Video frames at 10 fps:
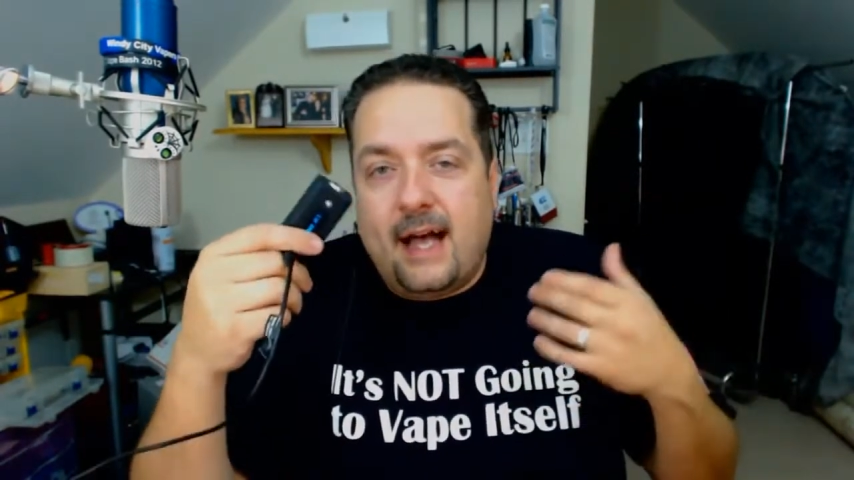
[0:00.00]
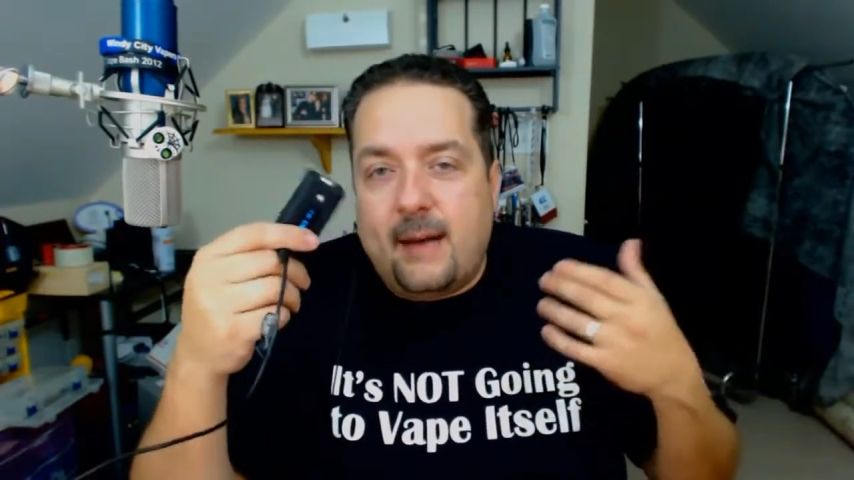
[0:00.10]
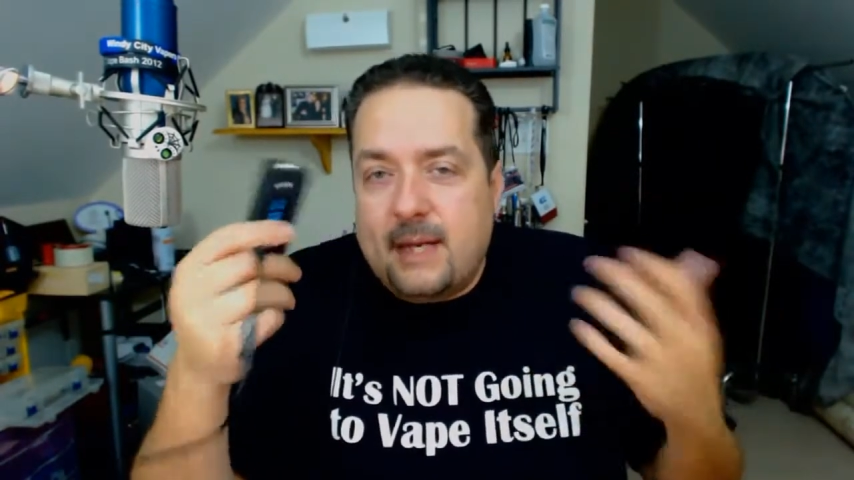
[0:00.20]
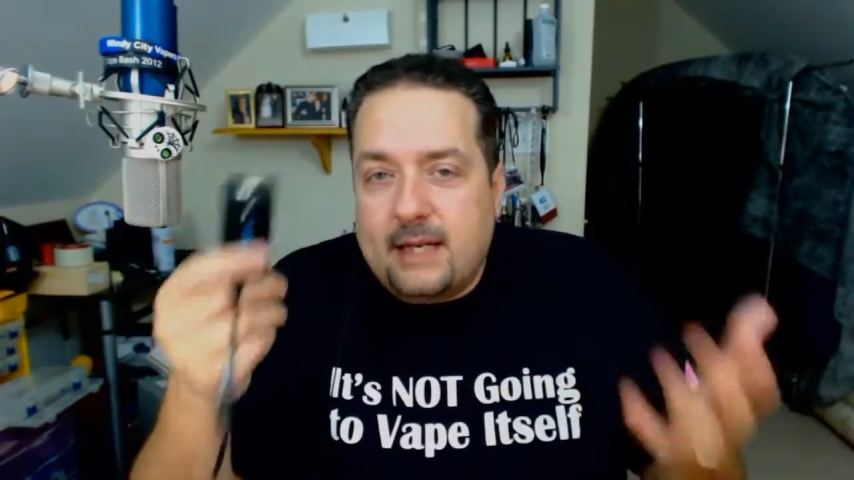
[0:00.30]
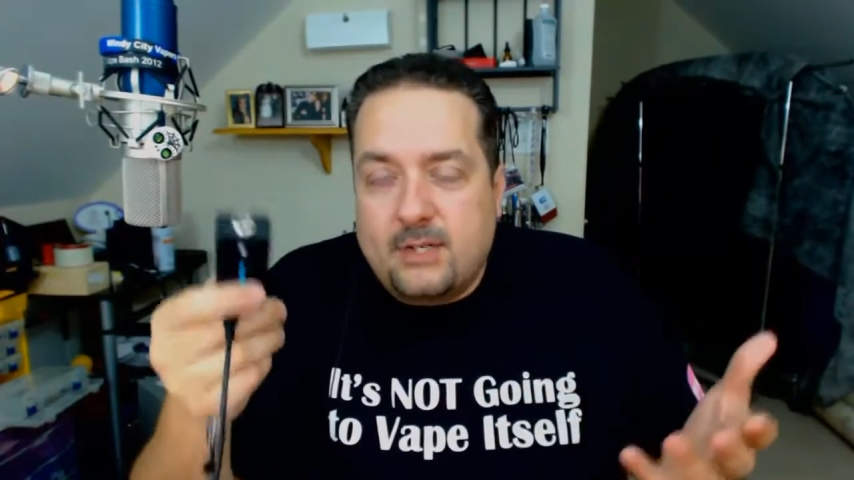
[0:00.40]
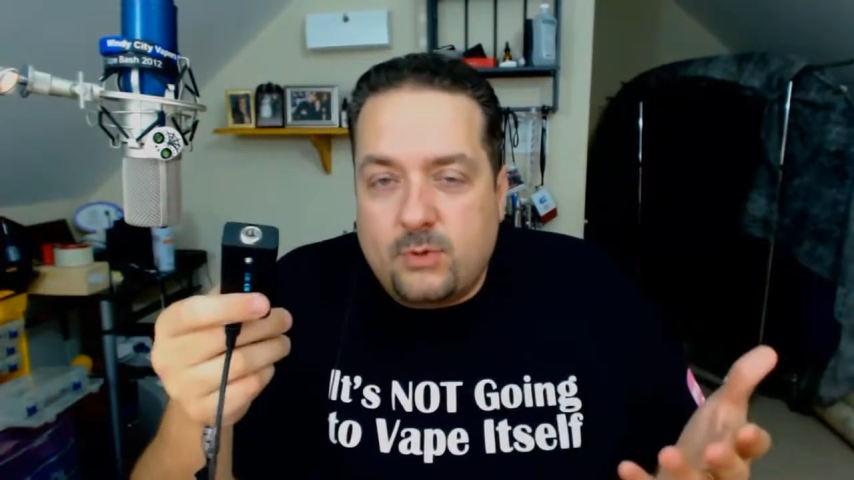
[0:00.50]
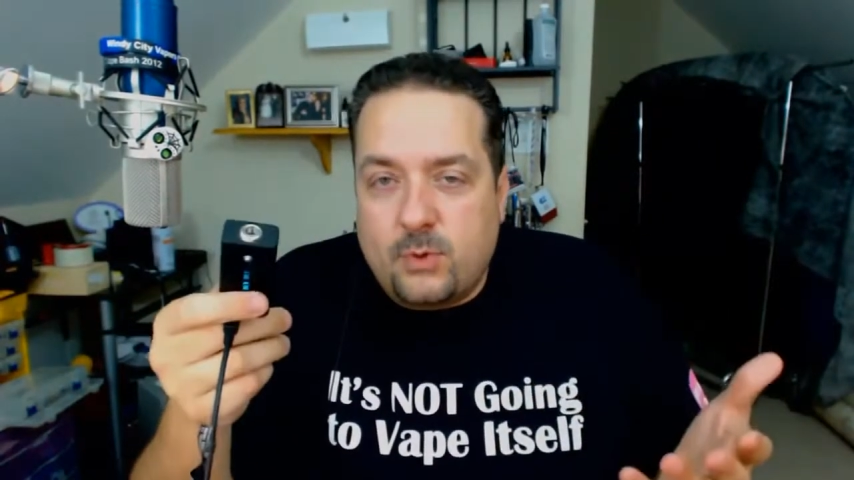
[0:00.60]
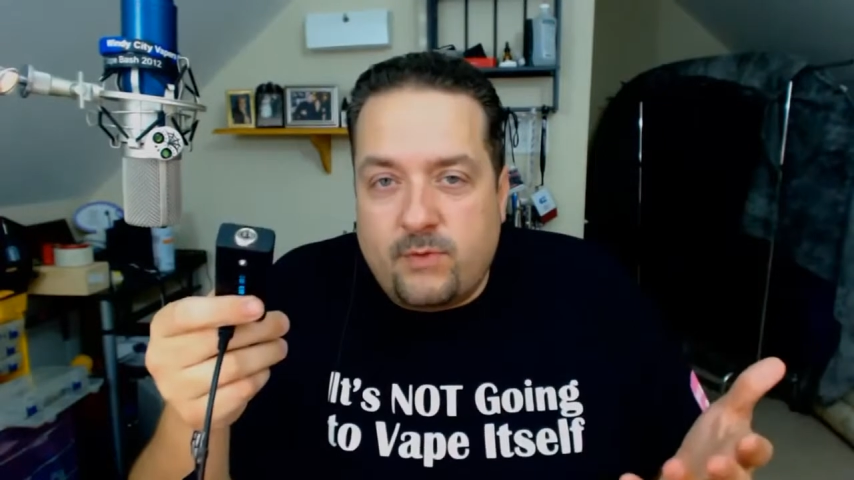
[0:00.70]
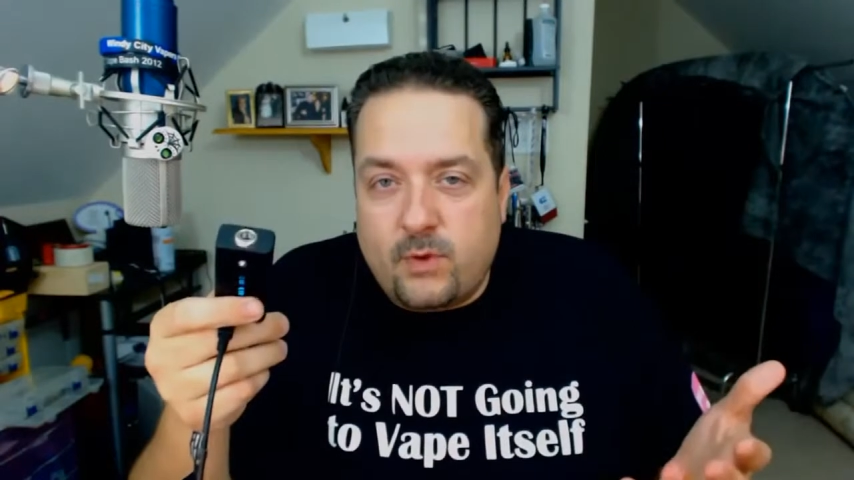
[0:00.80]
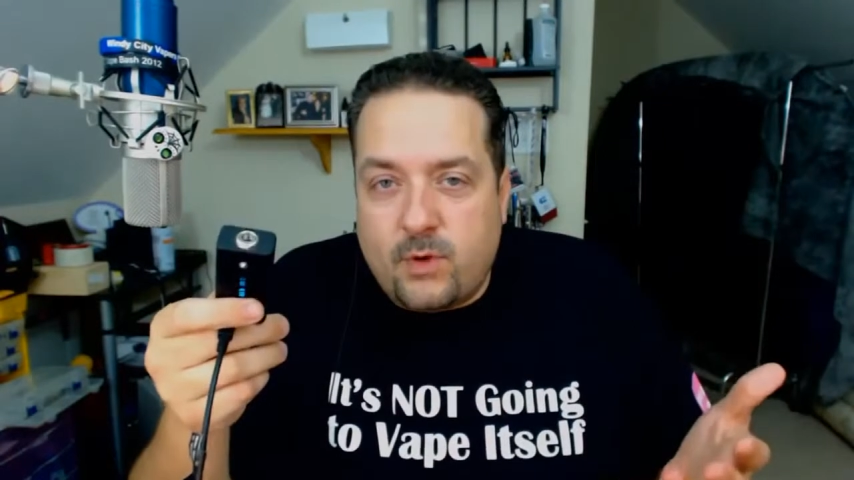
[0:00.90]
I'm not going to do a
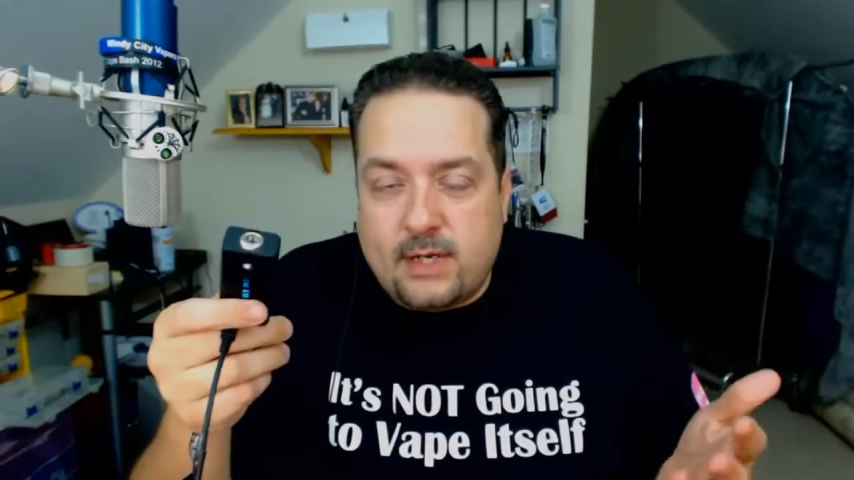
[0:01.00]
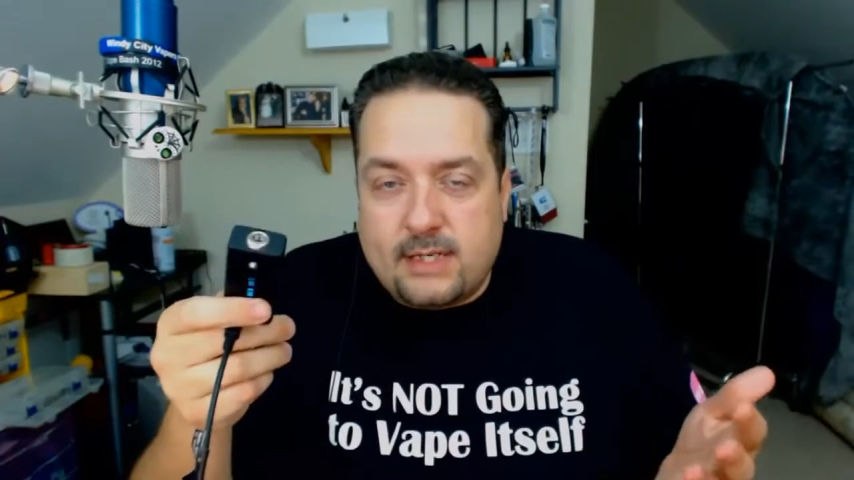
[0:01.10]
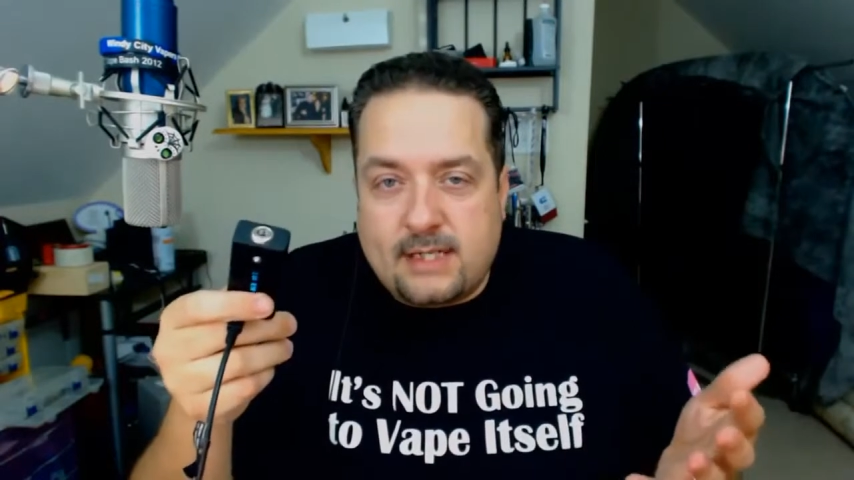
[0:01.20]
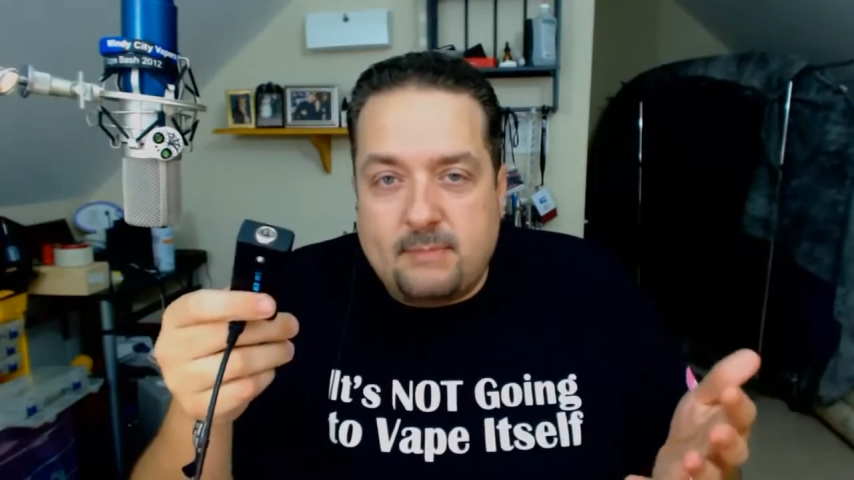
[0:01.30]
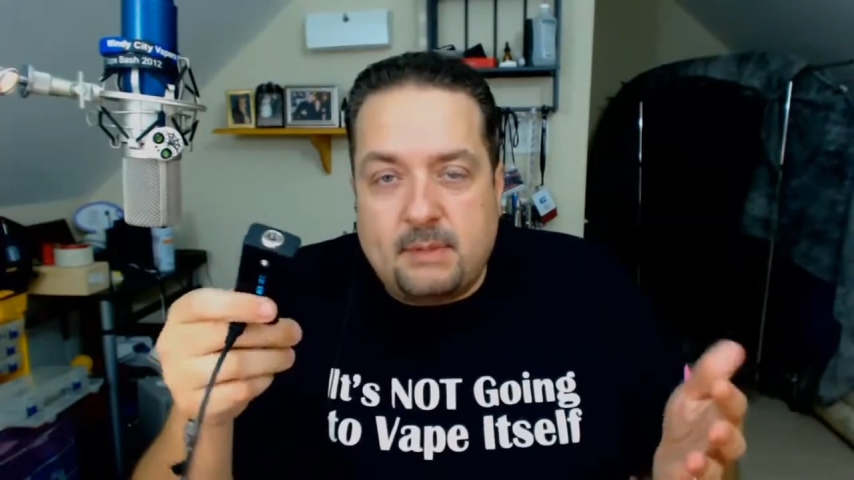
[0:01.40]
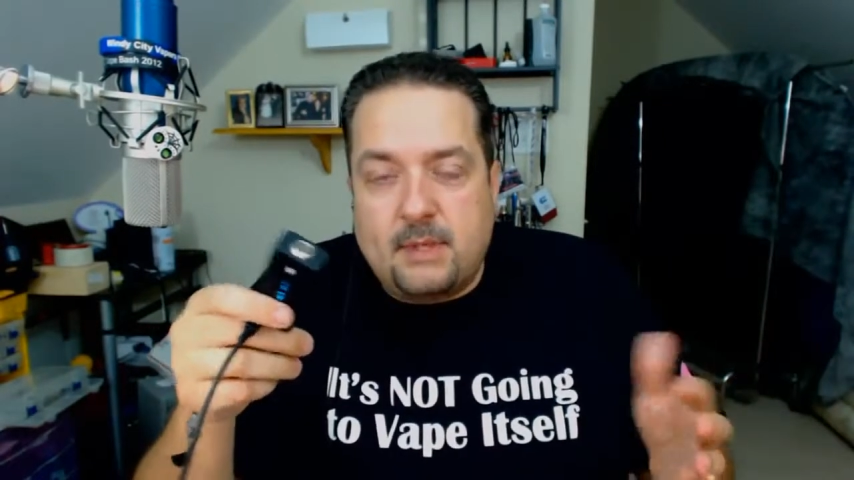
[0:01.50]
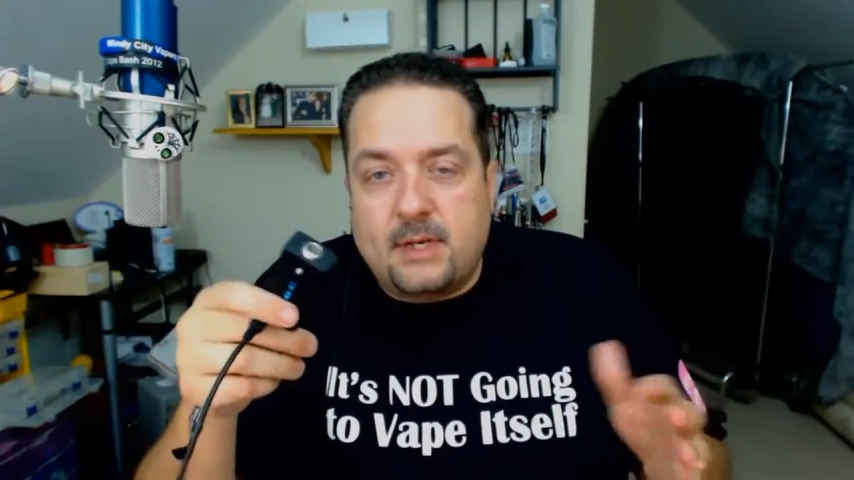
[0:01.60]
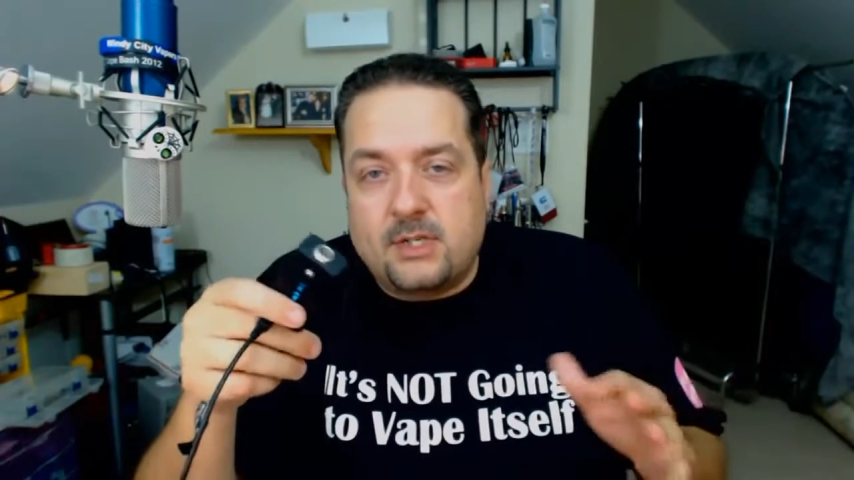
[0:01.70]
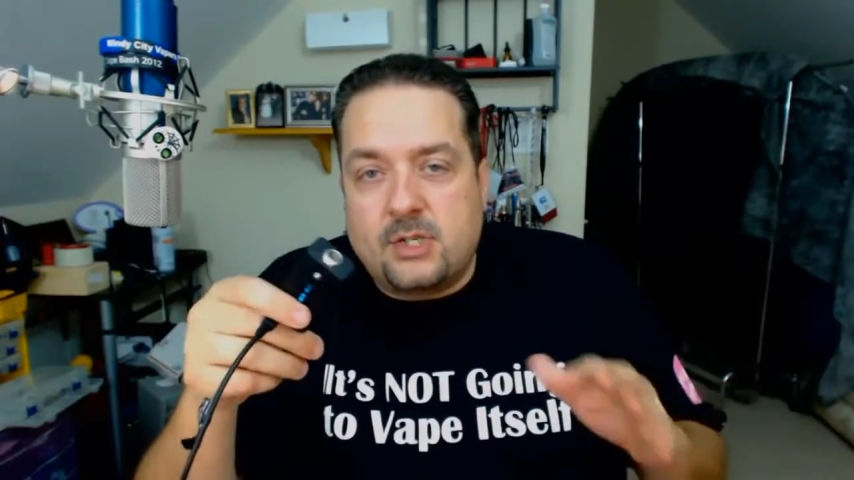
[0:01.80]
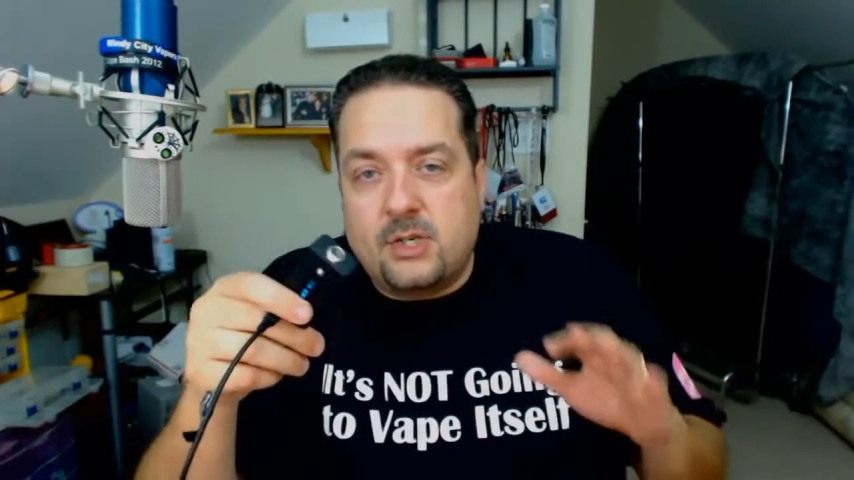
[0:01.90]
review on it simply
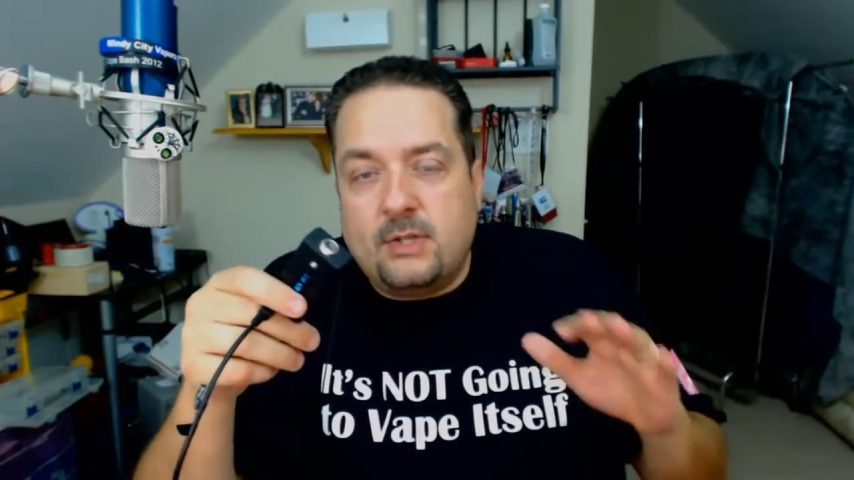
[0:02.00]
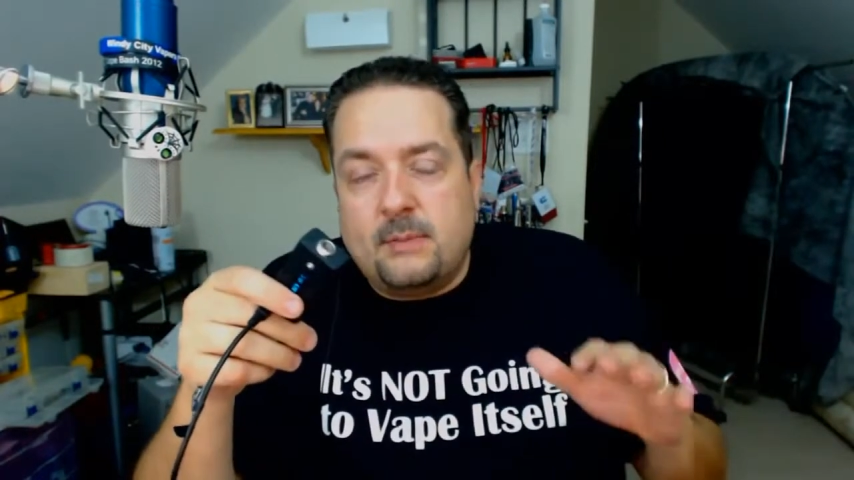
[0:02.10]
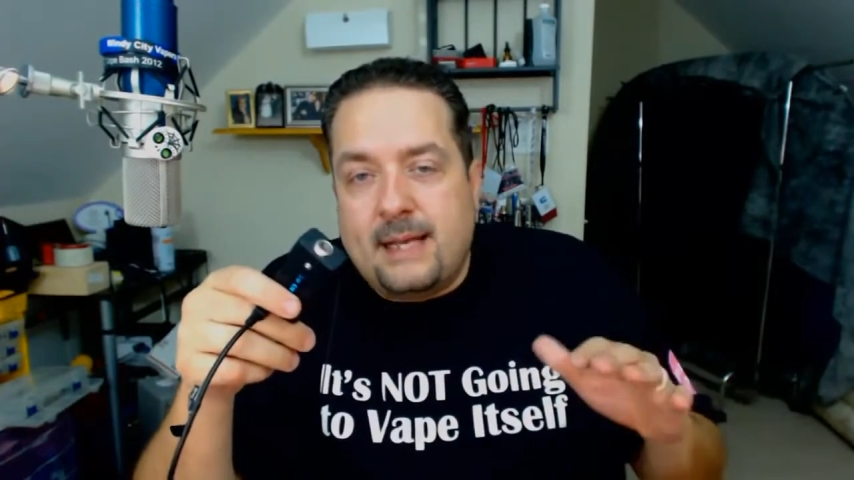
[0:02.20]
because she only